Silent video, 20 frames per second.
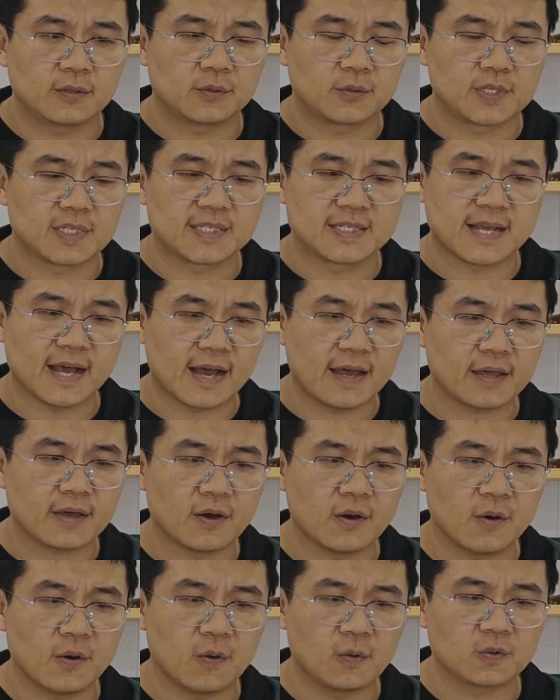
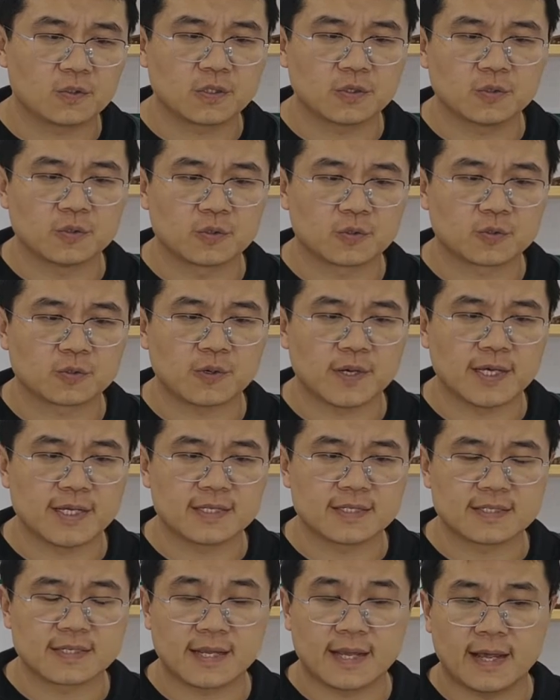recycled
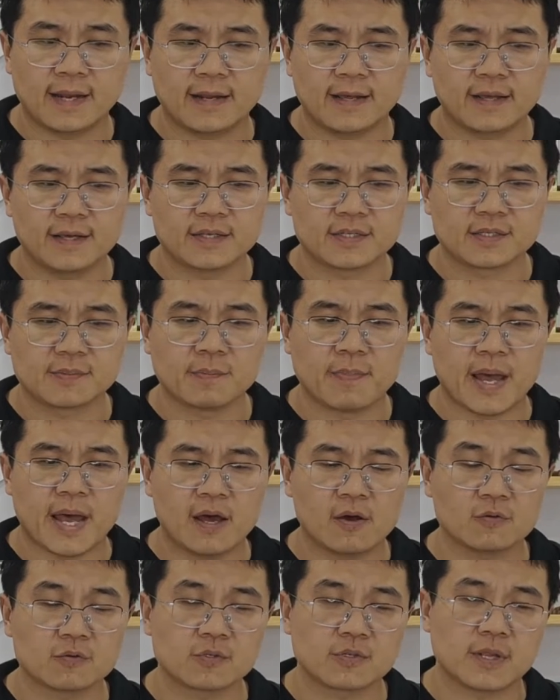nutrients and
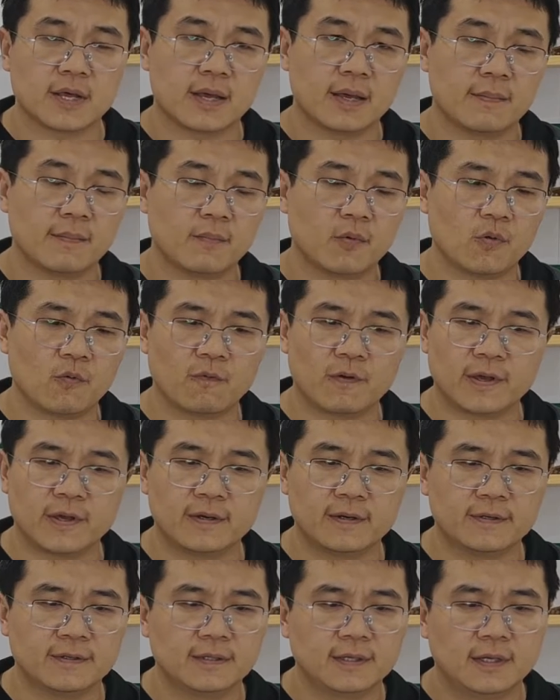expels them
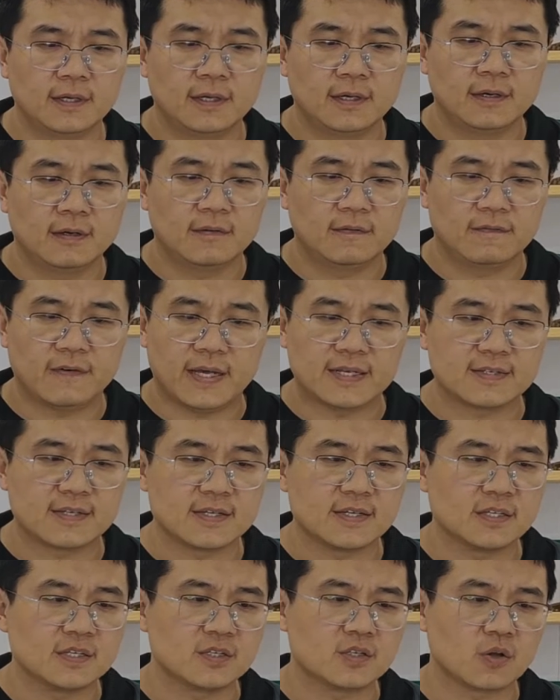over
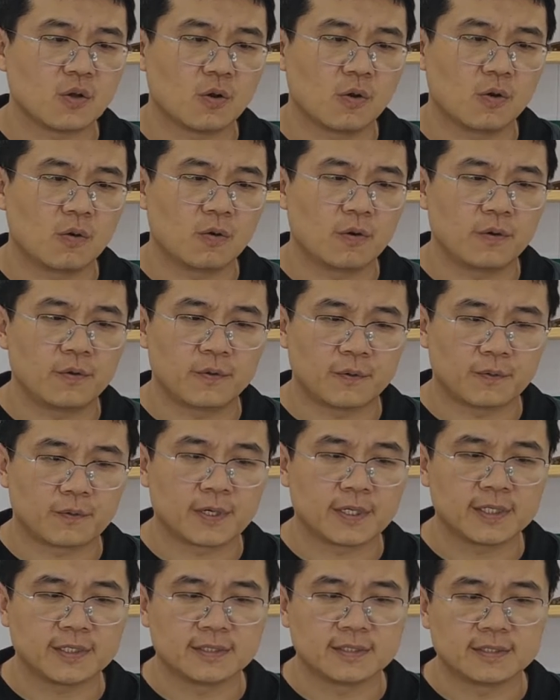feces or
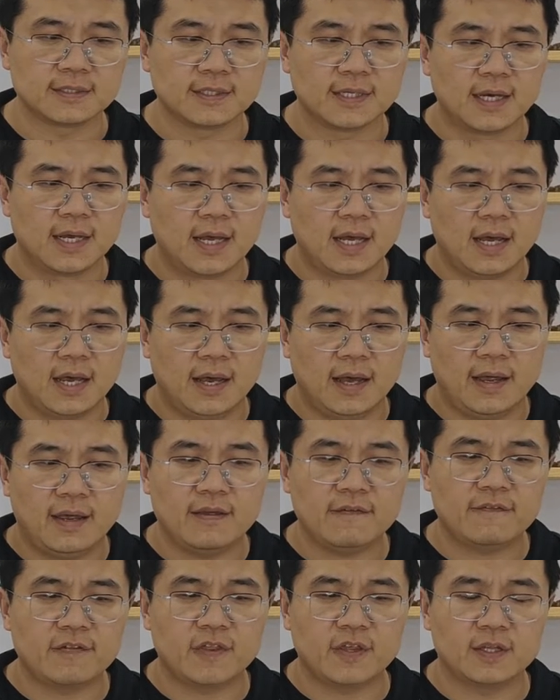urine.
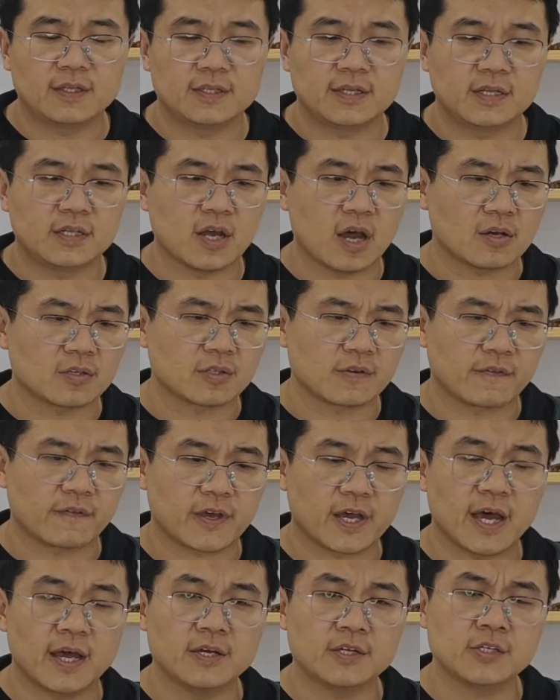If the
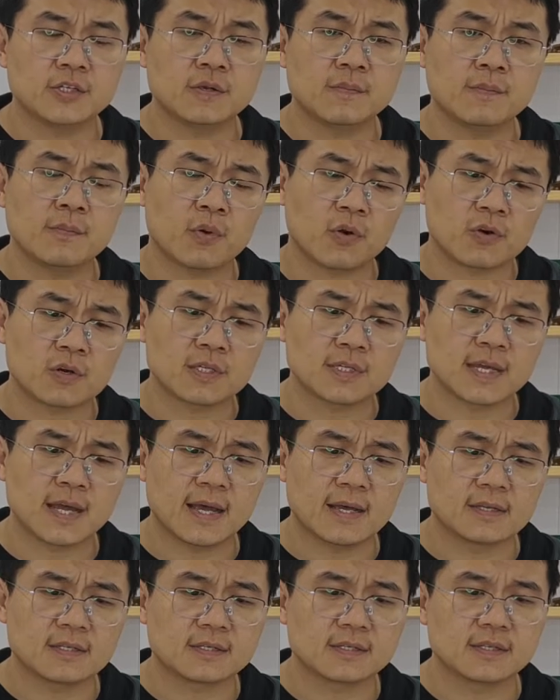detoxification
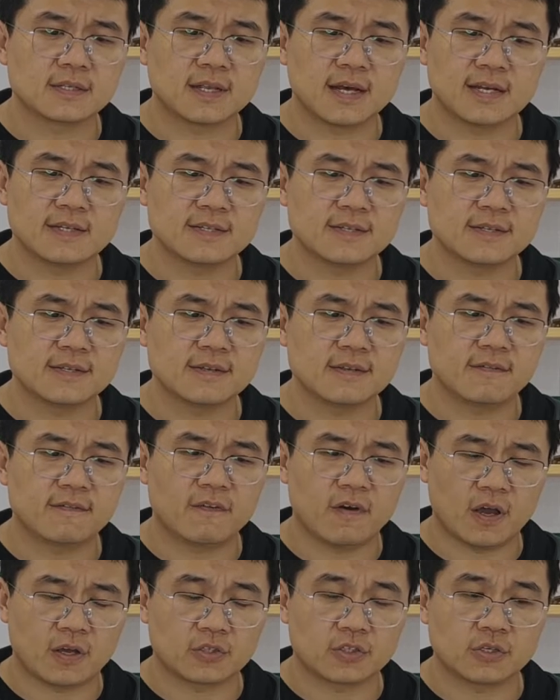process doesn't
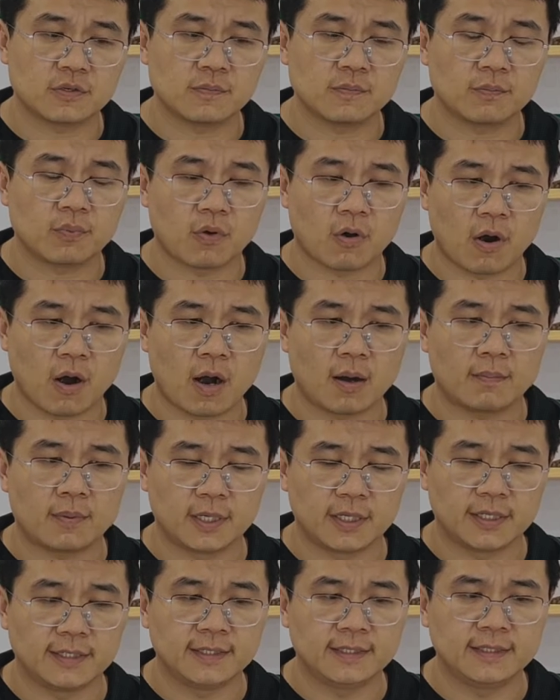function
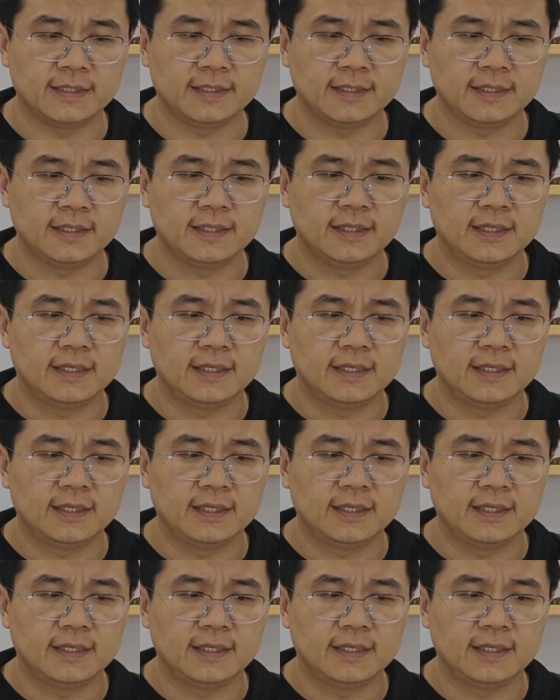properly,